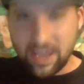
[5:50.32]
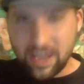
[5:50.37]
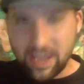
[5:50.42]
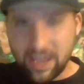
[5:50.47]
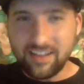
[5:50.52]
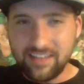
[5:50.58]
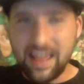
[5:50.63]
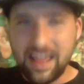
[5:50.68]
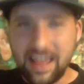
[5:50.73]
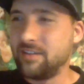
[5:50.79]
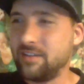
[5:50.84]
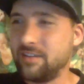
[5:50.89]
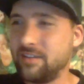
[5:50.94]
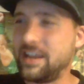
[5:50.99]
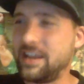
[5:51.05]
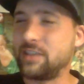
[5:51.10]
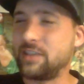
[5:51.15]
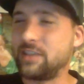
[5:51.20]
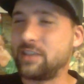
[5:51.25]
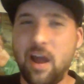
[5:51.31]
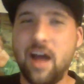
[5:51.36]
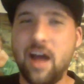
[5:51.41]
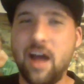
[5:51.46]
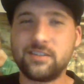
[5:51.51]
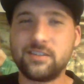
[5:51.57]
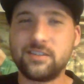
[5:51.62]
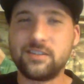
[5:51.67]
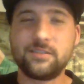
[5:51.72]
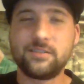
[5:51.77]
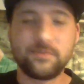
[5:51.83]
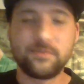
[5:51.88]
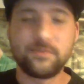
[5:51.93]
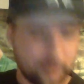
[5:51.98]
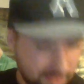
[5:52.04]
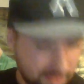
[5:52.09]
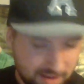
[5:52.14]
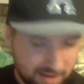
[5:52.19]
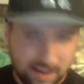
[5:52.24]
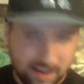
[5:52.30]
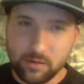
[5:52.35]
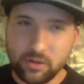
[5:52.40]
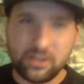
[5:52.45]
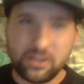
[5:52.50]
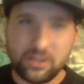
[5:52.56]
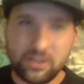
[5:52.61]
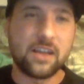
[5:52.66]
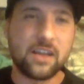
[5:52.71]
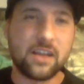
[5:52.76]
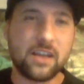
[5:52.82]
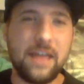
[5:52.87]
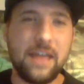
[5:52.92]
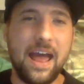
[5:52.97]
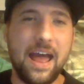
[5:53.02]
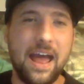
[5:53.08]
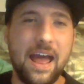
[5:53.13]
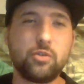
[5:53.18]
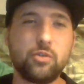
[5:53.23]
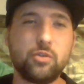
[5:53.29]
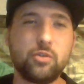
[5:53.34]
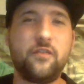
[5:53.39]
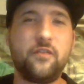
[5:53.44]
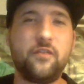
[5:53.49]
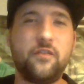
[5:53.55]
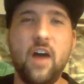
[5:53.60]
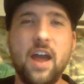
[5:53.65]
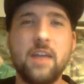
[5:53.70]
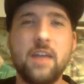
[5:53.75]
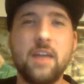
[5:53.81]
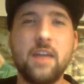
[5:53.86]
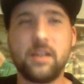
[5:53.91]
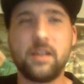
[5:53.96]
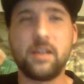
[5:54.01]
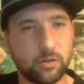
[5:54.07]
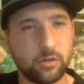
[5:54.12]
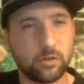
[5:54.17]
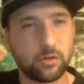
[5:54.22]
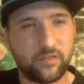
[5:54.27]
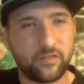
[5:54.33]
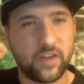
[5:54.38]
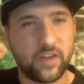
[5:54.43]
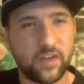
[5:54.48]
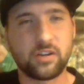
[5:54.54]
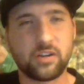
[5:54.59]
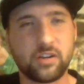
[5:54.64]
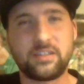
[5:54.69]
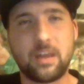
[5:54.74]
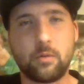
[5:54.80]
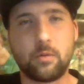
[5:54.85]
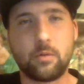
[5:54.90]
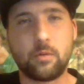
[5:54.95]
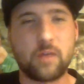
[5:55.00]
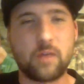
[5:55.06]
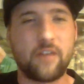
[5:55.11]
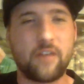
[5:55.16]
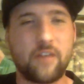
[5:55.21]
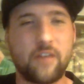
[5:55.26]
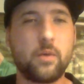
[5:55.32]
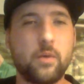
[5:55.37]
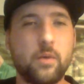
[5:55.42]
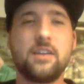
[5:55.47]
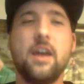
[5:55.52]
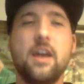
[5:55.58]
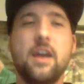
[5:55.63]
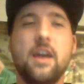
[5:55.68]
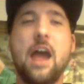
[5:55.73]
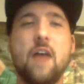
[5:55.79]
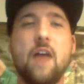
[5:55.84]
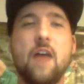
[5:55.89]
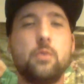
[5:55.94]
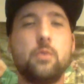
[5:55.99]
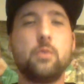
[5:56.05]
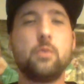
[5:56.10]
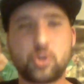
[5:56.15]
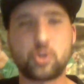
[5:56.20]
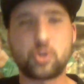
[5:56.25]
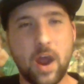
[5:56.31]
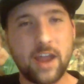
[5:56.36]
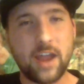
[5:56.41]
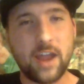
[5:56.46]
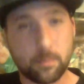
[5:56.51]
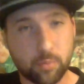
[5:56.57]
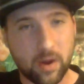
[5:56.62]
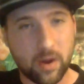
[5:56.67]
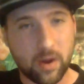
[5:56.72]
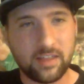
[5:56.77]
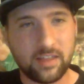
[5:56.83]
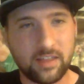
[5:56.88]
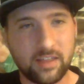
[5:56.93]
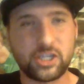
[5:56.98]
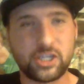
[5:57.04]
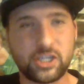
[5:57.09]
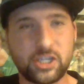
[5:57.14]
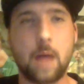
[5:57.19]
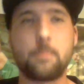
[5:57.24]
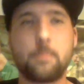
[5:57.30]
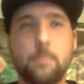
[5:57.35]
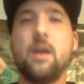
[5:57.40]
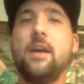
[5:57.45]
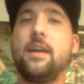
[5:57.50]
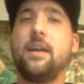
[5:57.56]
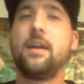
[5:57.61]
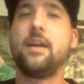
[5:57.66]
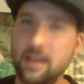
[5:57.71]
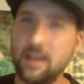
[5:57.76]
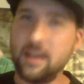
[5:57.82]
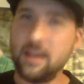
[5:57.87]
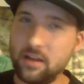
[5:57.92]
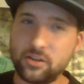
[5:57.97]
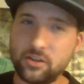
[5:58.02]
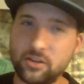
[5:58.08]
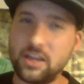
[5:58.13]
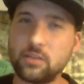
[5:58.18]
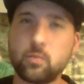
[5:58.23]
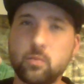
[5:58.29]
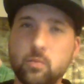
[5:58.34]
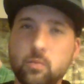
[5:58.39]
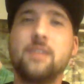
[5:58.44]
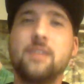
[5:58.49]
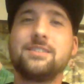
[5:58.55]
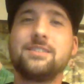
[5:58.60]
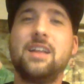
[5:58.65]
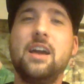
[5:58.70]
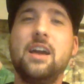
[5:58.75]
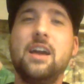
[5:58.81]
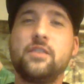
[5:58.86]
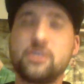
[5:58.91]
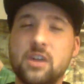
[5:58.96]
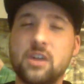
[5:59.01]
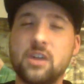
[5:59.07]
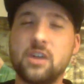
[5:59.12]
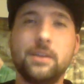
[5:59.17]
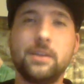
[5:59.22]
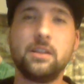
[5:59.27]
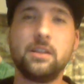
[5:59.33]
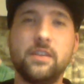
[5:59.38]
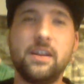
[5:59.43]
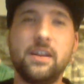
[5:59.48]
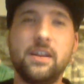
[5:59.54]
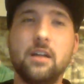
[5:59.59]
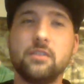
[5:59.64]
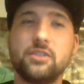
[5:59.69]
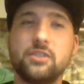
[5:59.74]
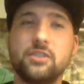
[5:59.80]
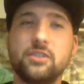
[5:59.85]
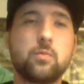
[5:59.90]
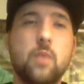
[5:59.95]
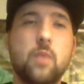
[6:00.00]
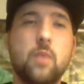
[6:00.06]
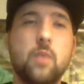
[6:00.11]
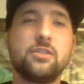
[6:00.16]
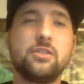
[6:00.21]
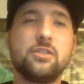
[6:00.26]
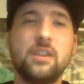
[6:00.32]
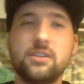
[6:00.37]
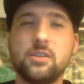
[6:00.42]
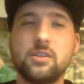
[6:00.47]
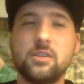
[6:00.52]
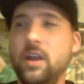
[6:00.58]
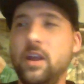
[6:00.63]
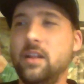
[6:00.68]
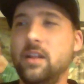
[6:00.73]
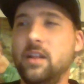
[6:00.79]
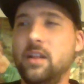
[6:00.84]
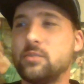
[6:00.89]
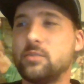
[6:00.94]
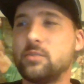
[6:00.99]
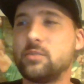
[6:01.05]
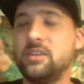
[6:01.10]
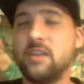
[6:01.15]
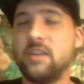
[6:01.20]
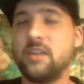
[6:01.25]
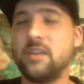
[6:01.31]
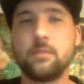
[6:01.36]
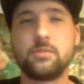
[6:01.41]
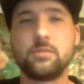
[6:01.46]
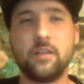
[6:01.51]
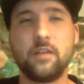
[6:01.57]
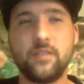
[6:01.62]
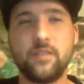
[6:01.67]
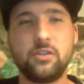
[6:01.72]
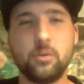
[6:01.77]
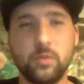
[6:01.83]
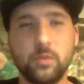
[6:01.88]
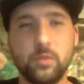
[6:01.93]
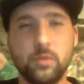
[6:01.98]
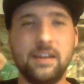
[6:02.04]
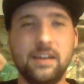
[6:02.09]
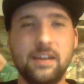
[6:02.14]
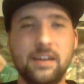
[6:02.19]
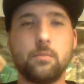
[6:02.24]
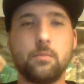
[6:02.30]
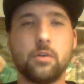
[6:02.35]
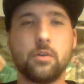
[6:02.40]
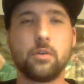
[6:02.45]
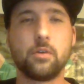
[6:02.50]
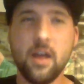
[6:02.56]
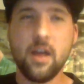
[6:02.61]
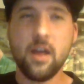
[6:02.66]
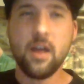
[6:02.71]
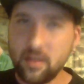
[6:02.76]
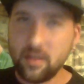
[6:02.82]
take down Seth Rollins, and he would take him down to a fight, because there was officials, there was referees, everyone trying to break this up. Seth Rollins' life is going to be a living hell. Seth Rollins doesn't realize what he's gotten himself into with Dean Ambrose.